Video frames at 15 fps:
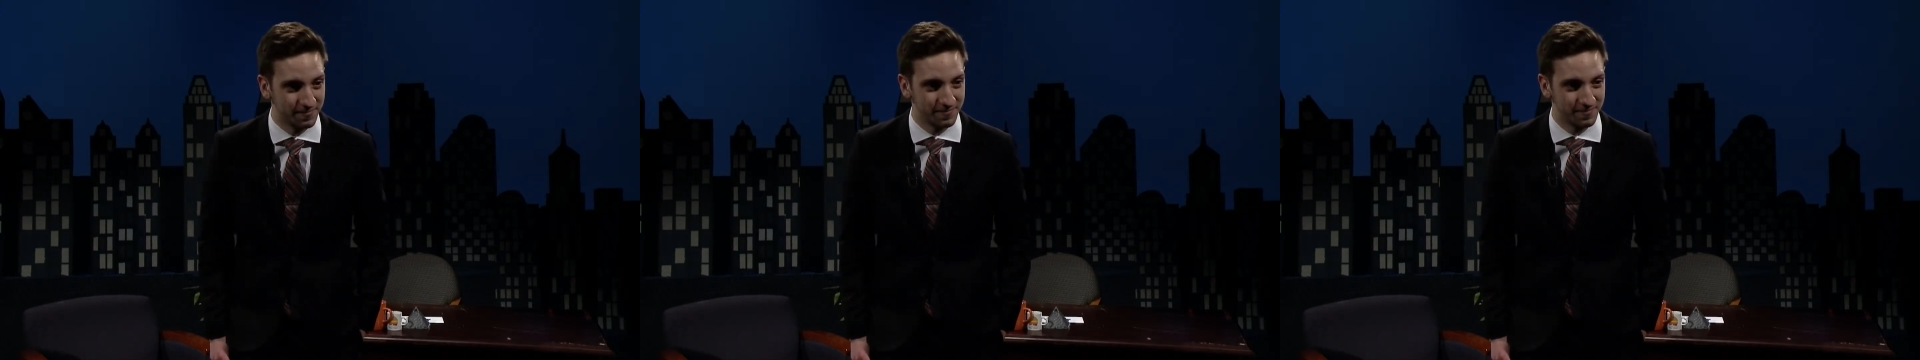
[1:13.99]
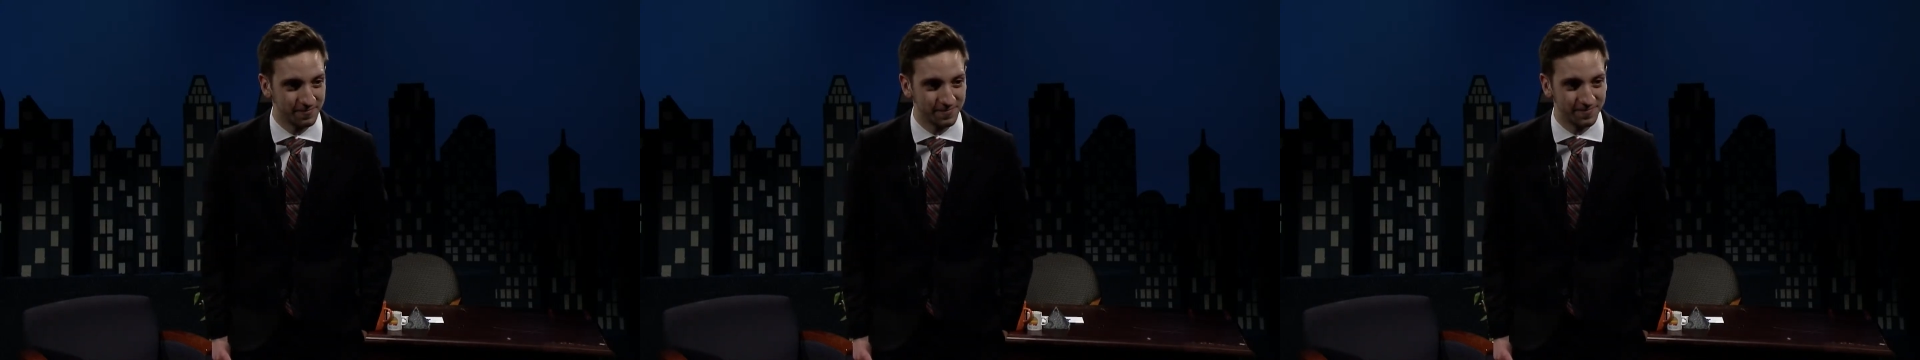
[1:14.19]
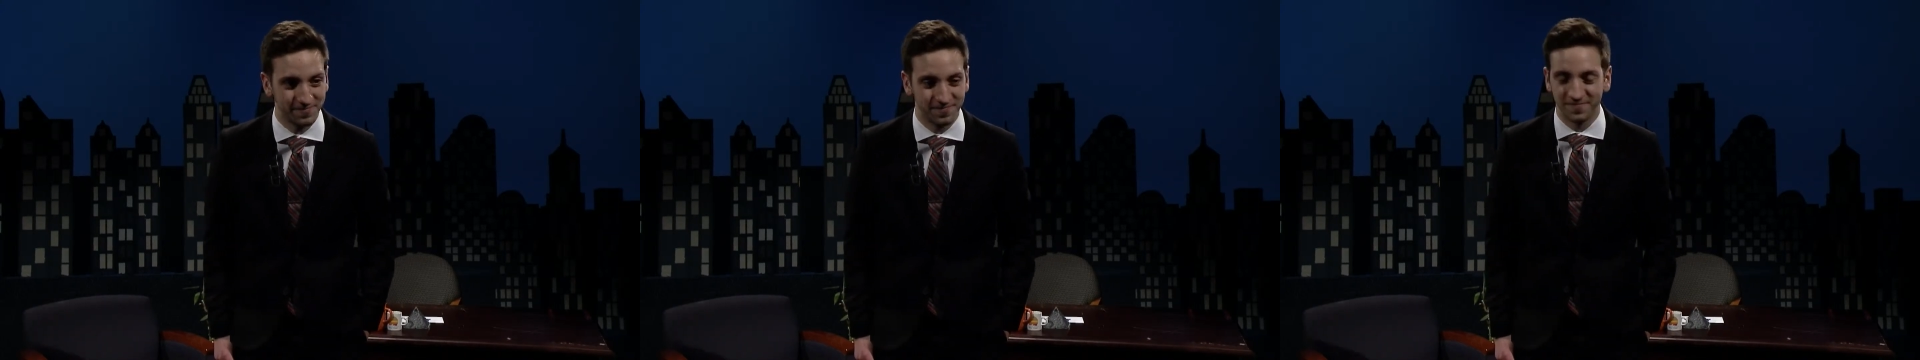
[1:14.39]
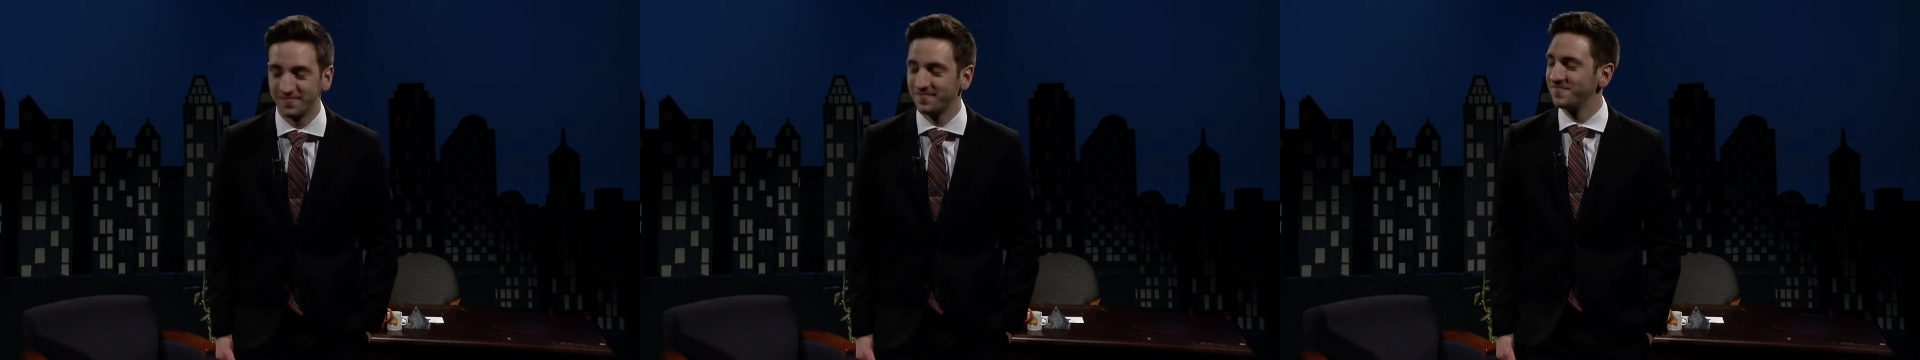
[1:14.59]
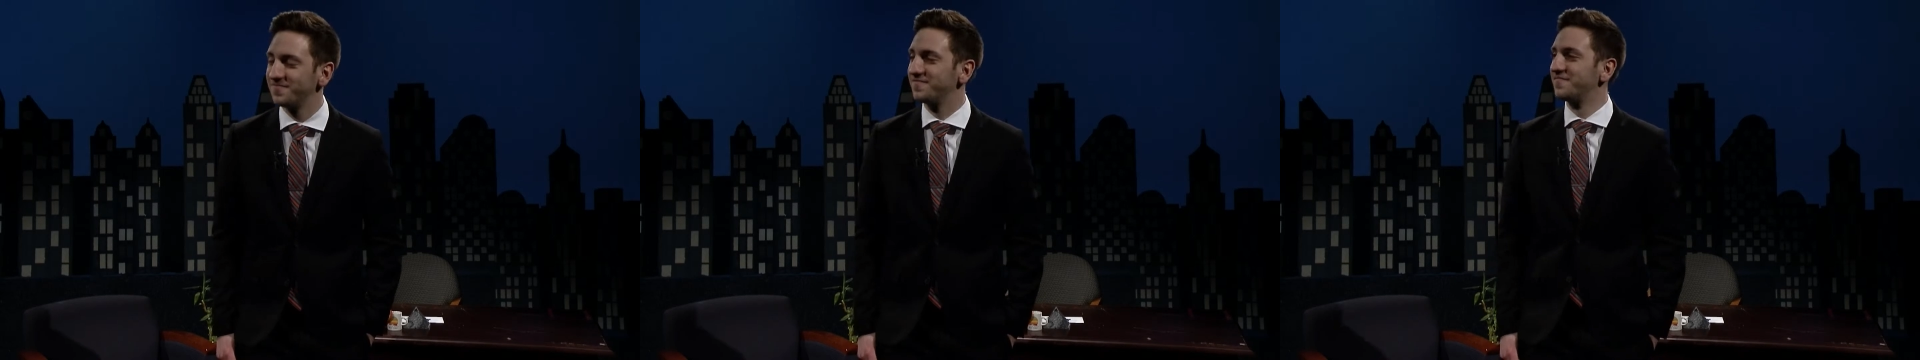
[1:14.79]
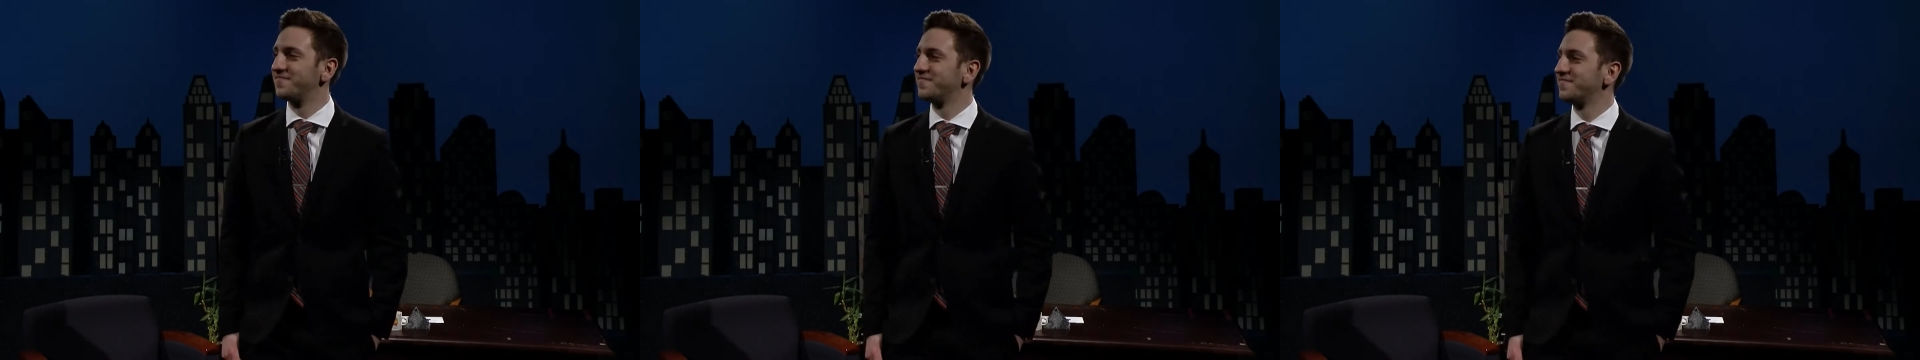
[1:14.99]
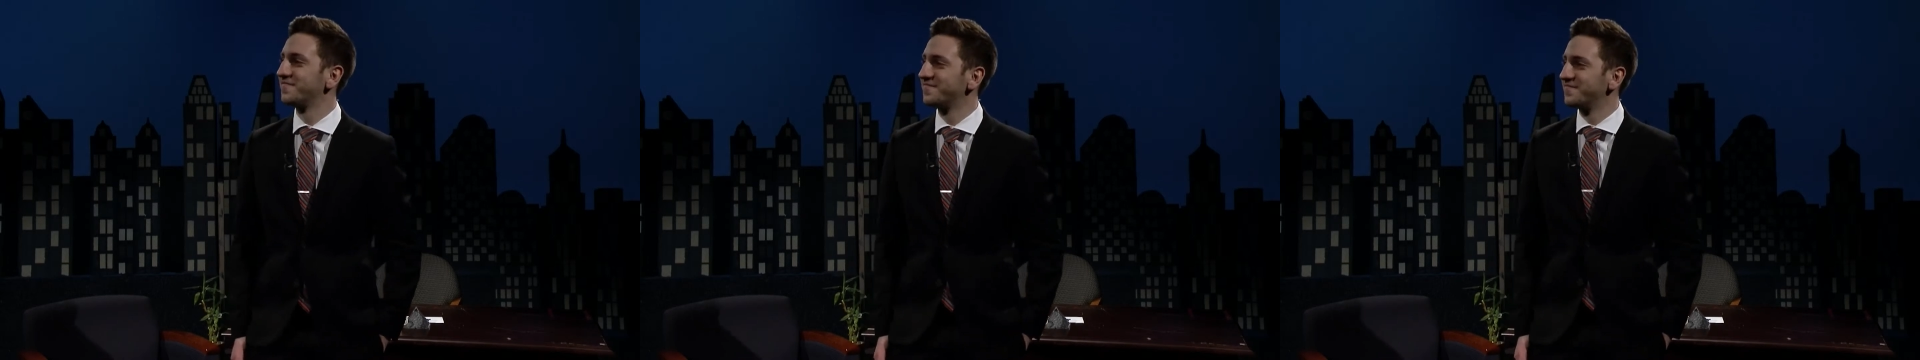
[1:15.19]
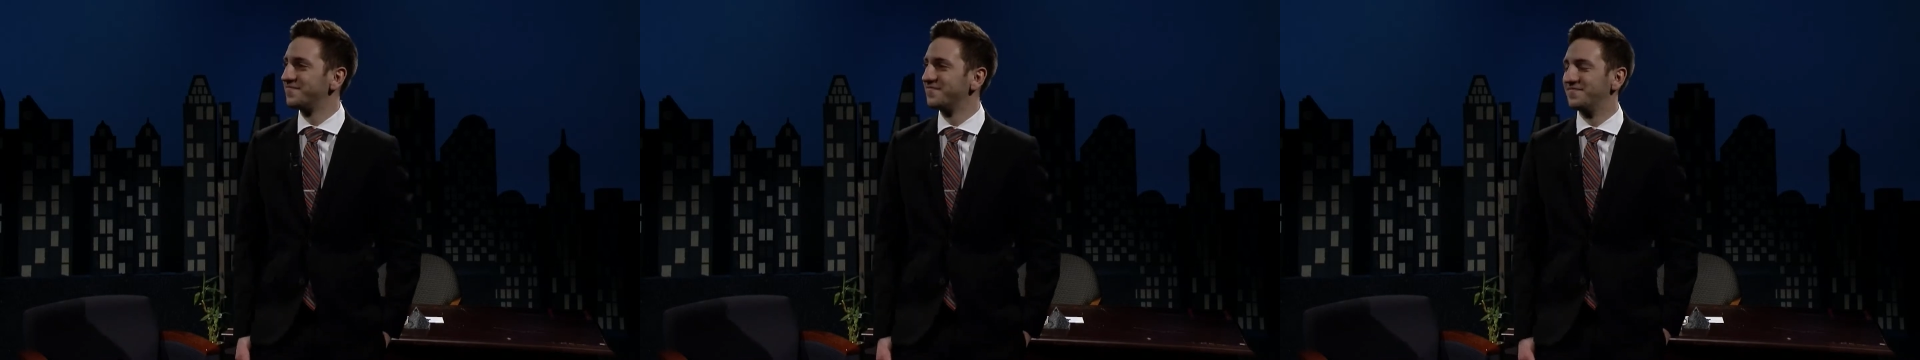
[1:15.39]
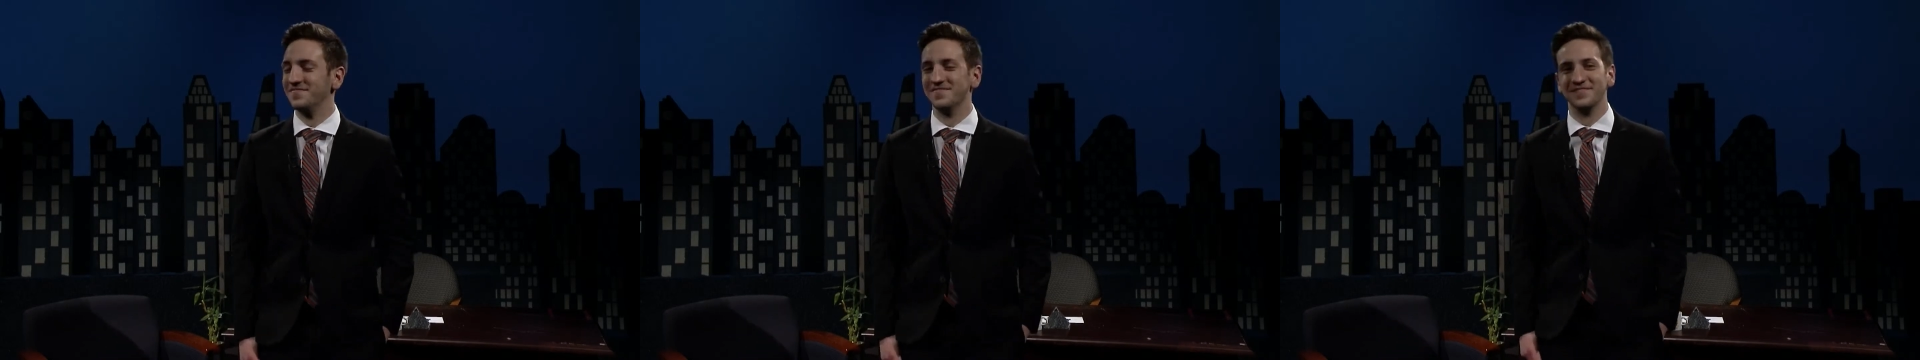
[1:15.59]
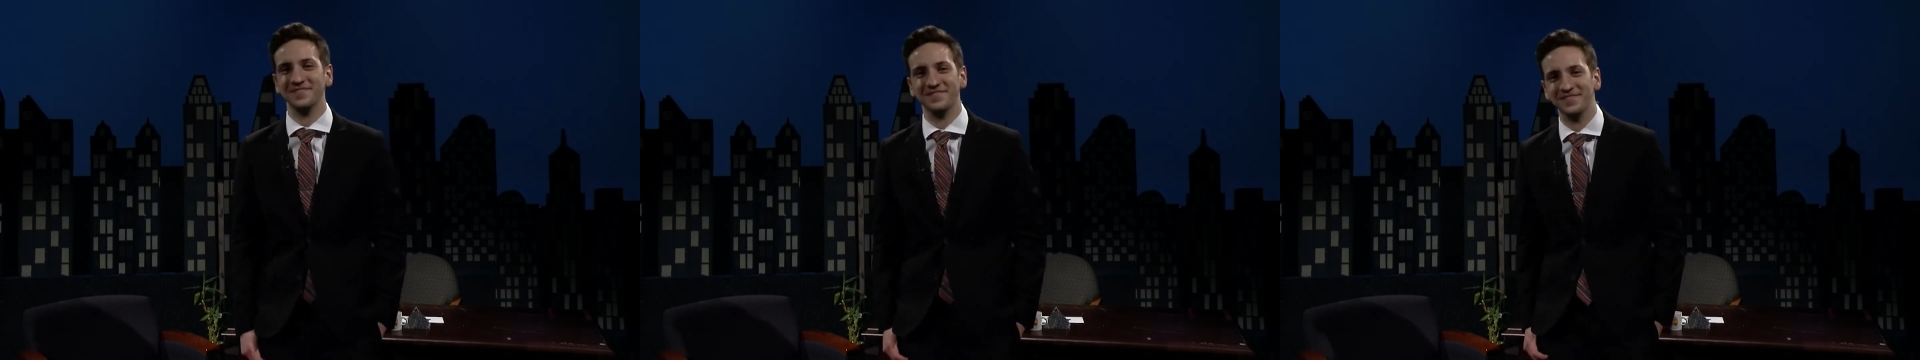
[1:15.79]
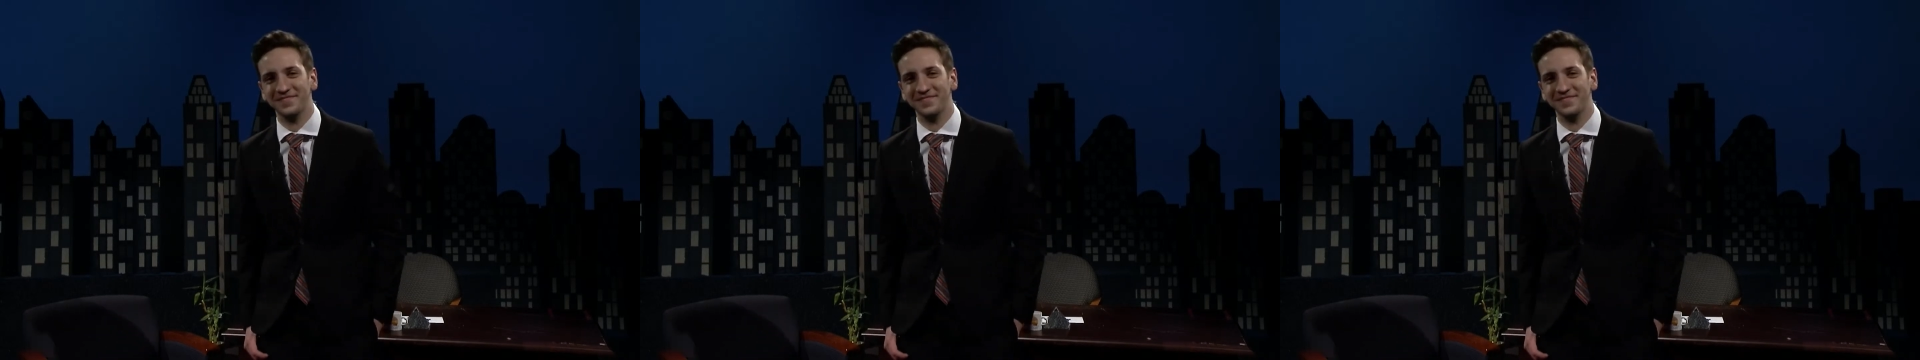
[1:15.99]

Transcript: Nothing is said.